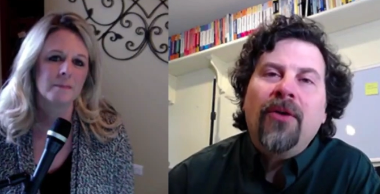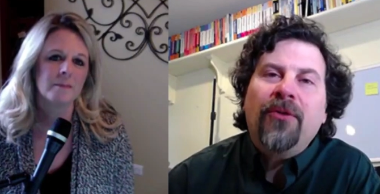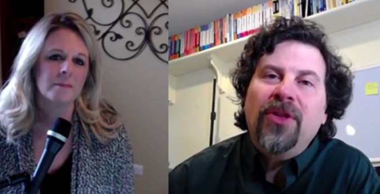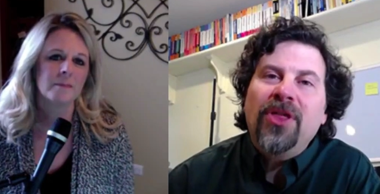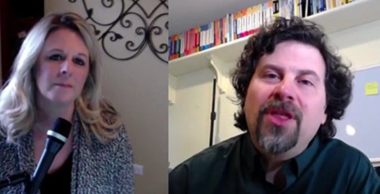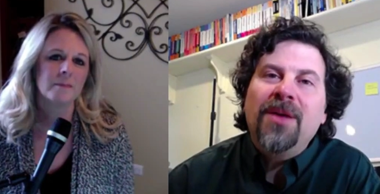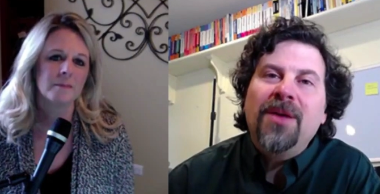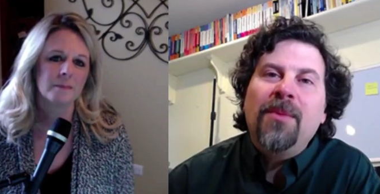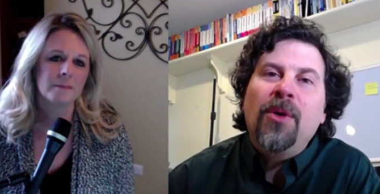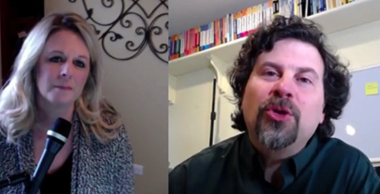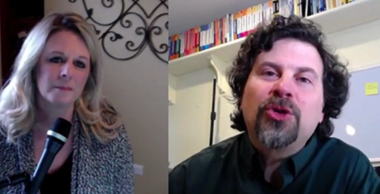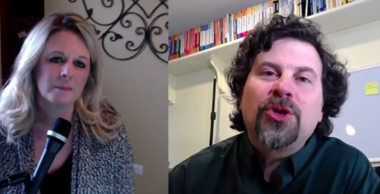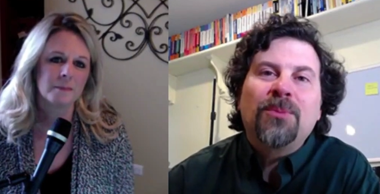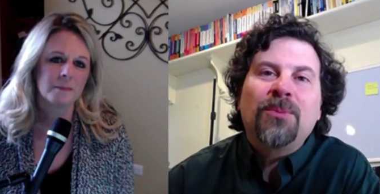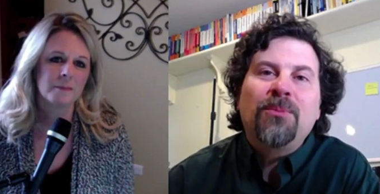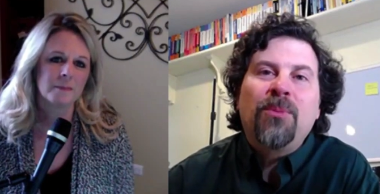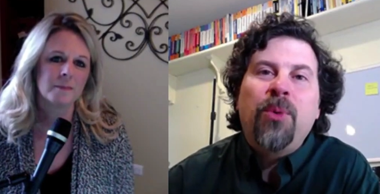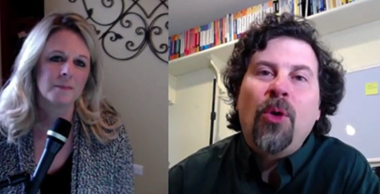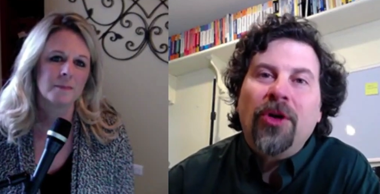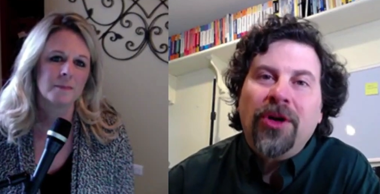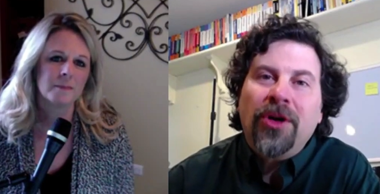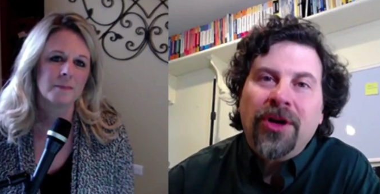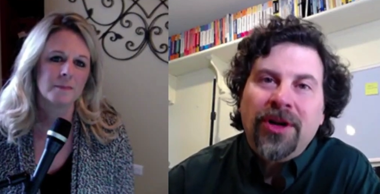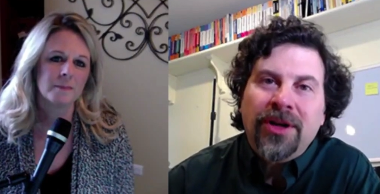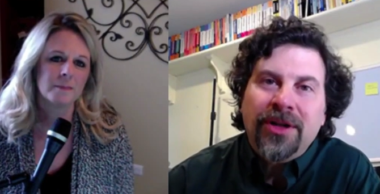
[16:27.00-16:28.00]
Speaker 1: often the
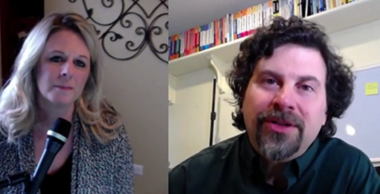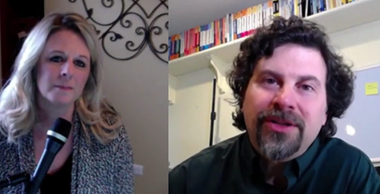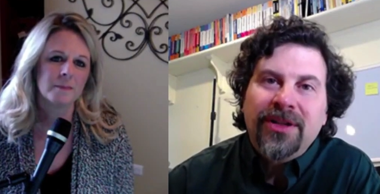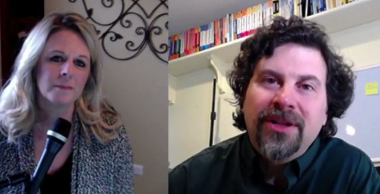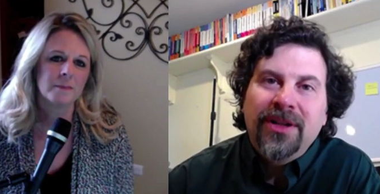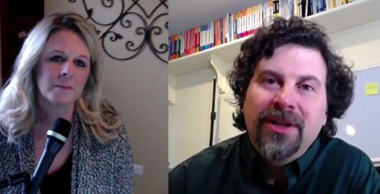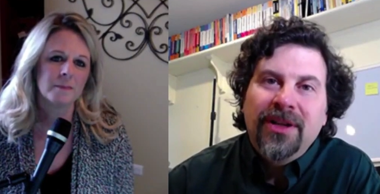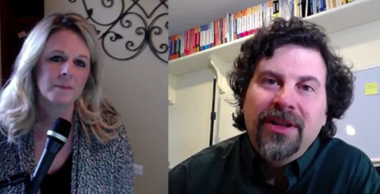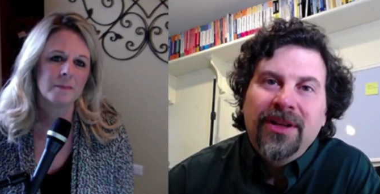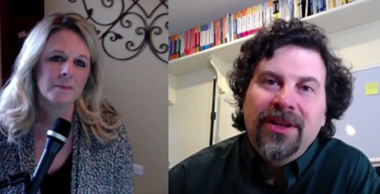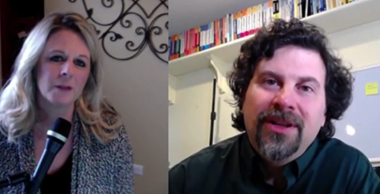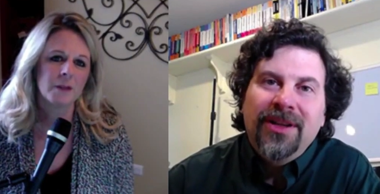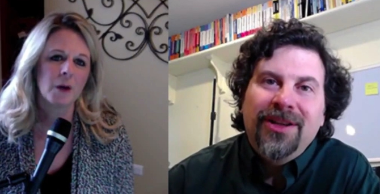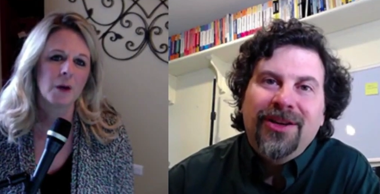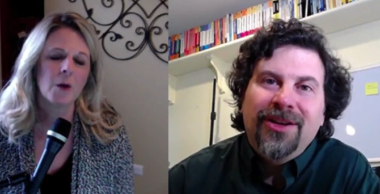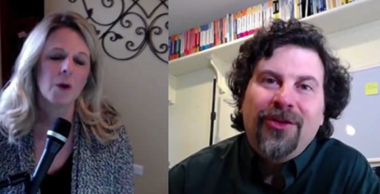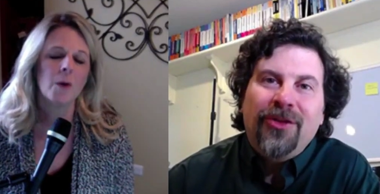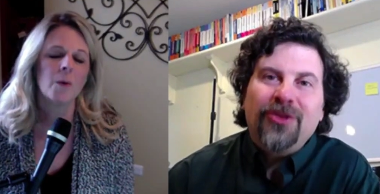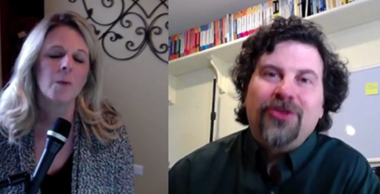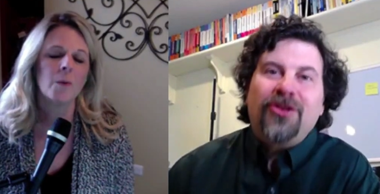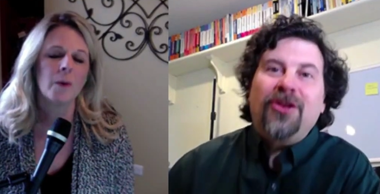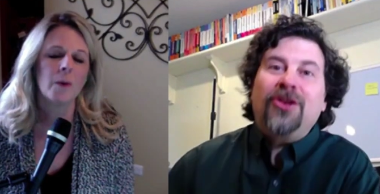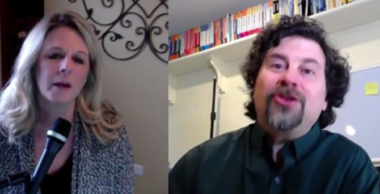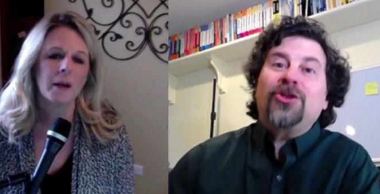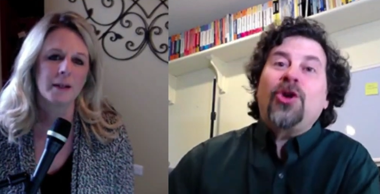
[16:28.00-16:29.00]
most important.
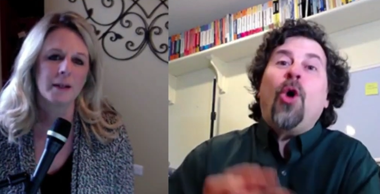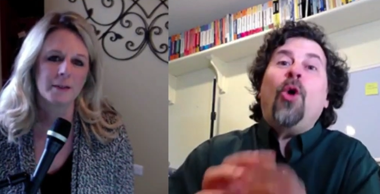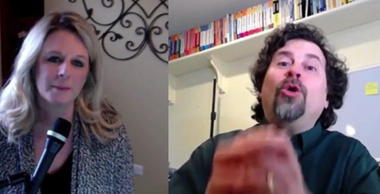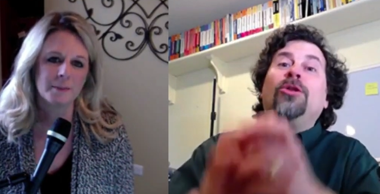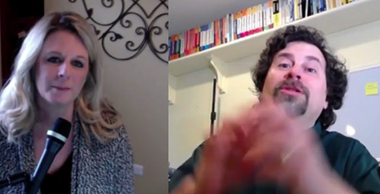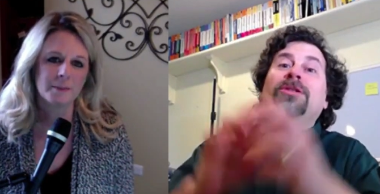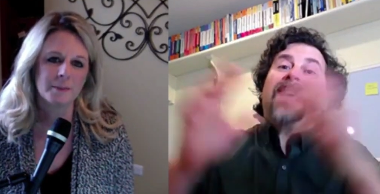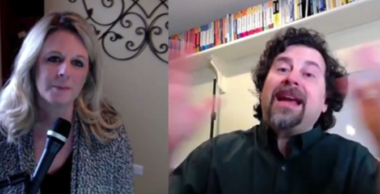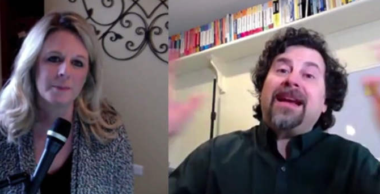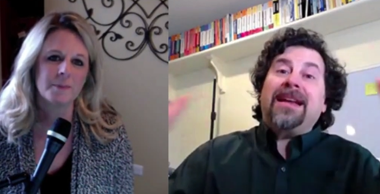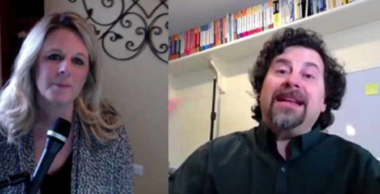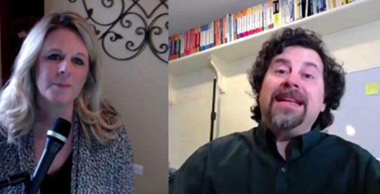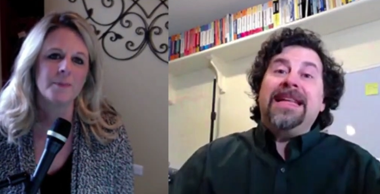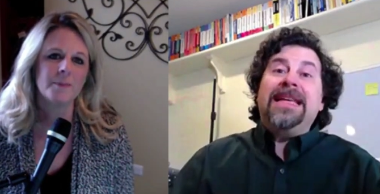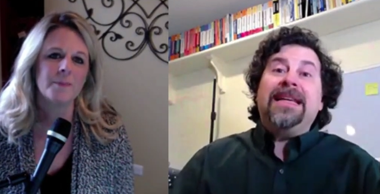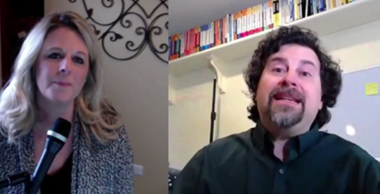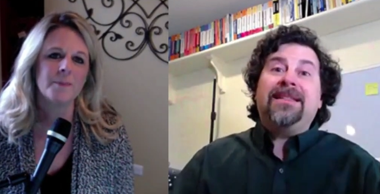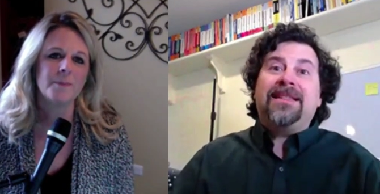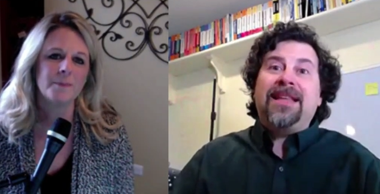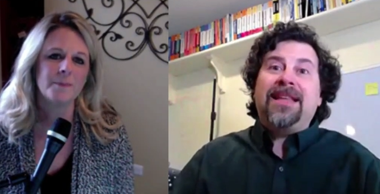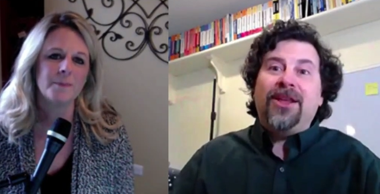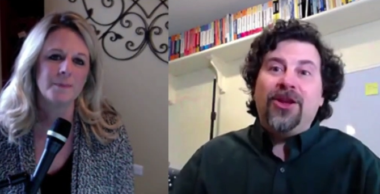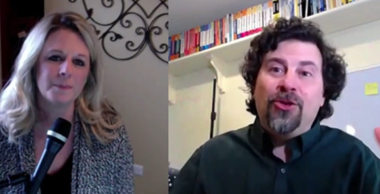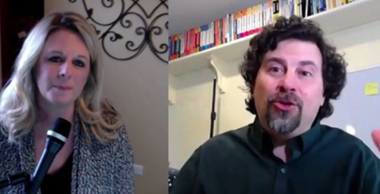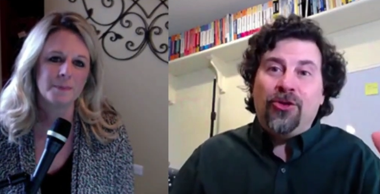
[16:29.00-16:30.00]
You know, there's whole
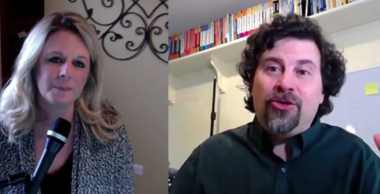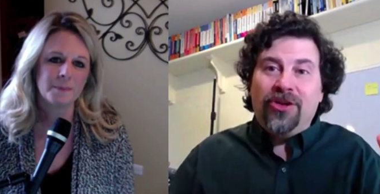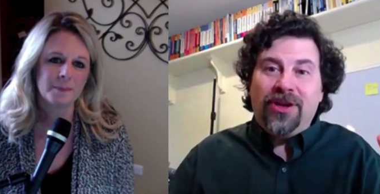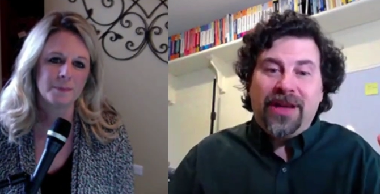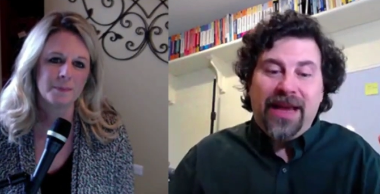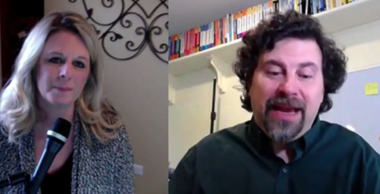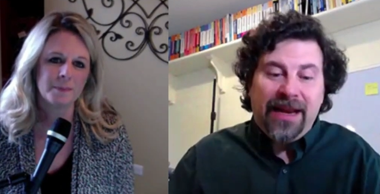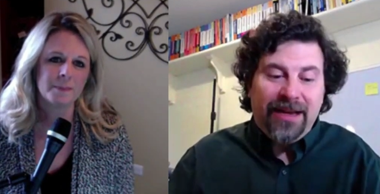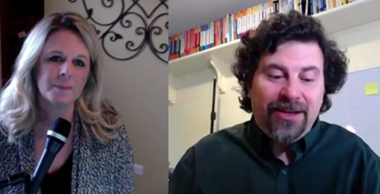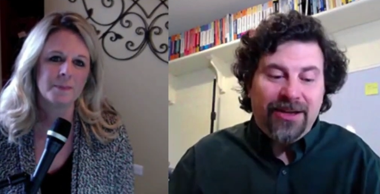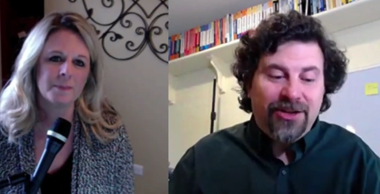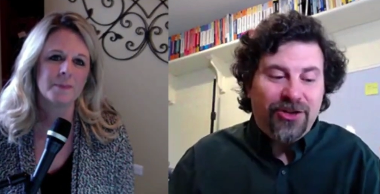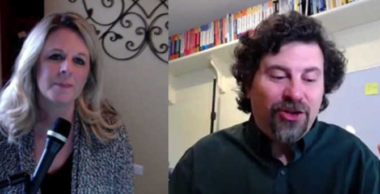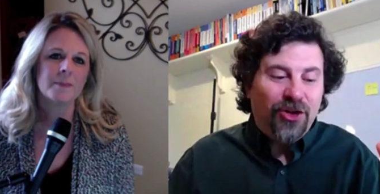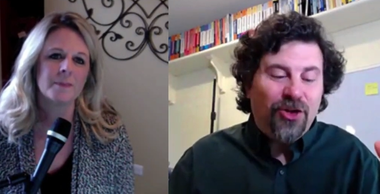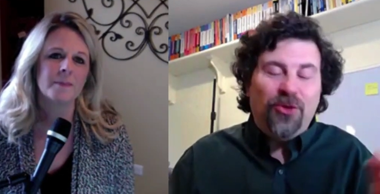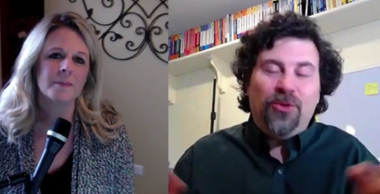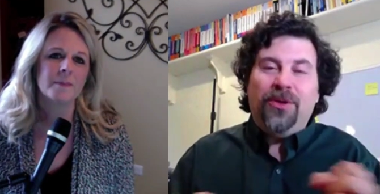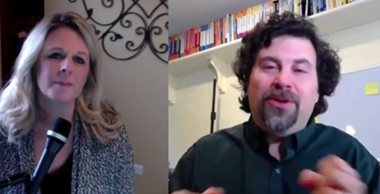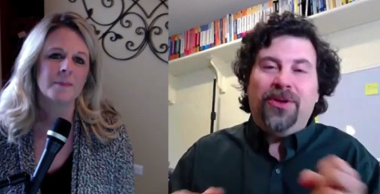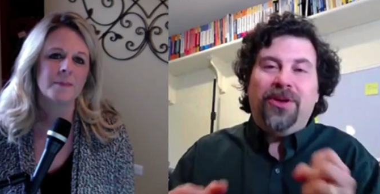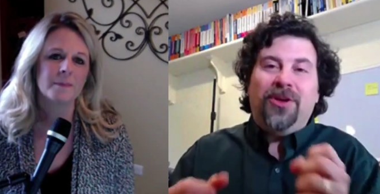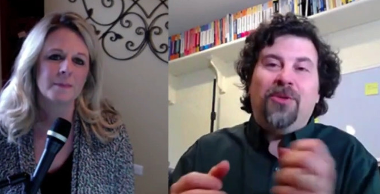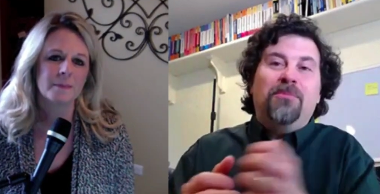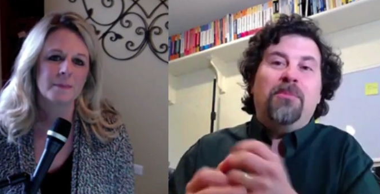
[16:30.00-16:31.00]
techniques that you could get
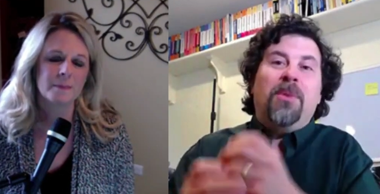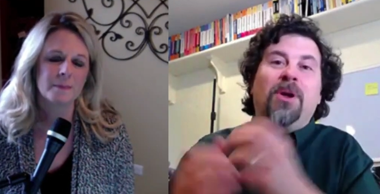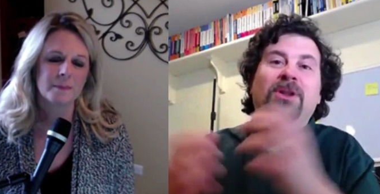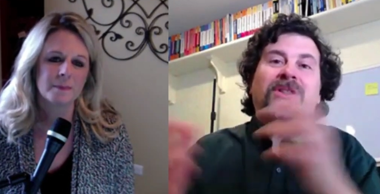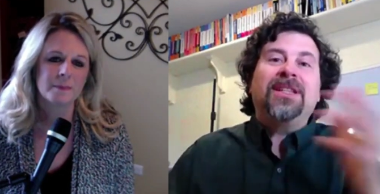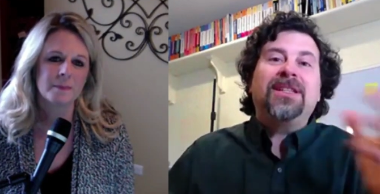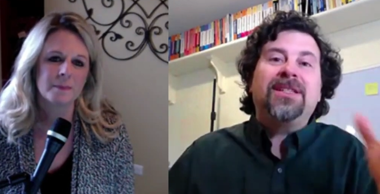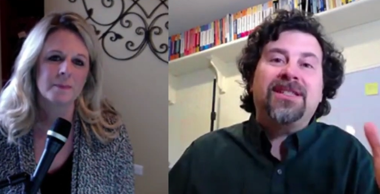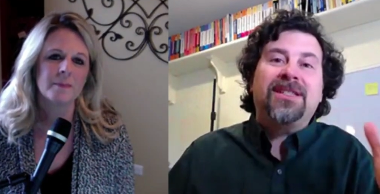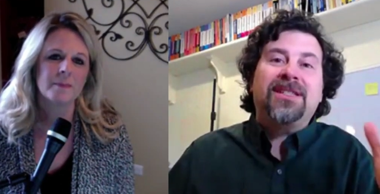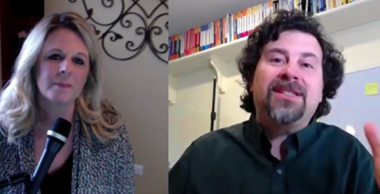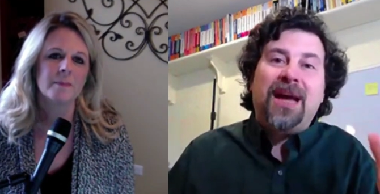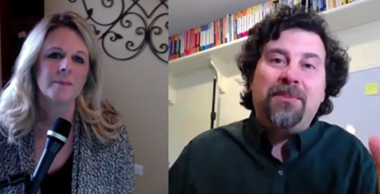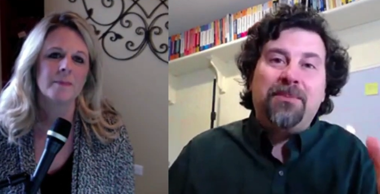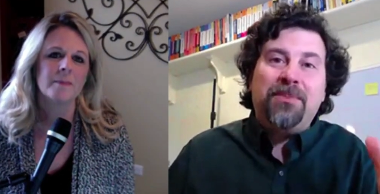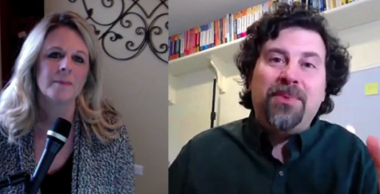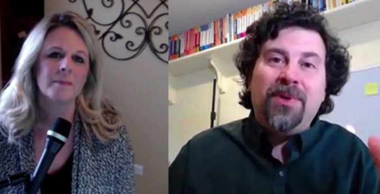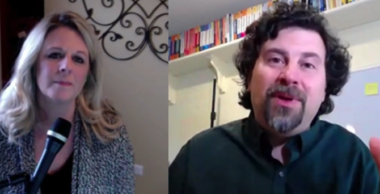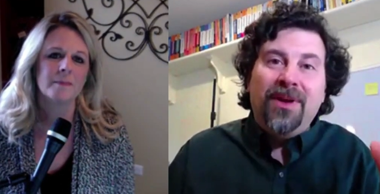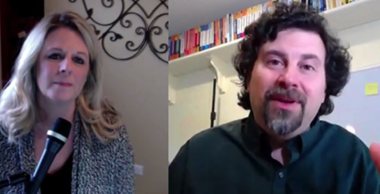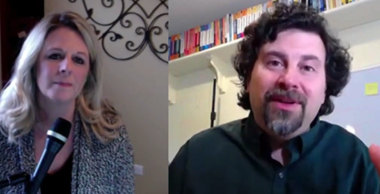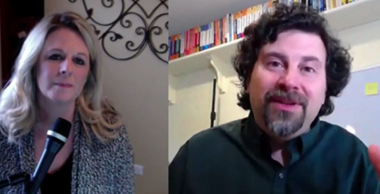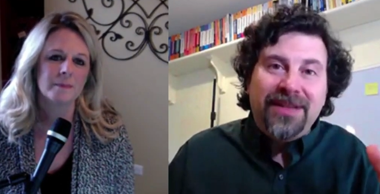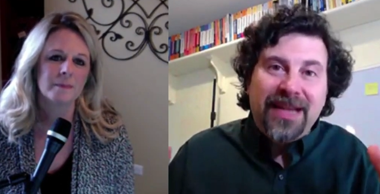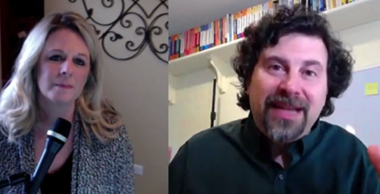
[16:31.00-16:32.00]
into, you know, multi-step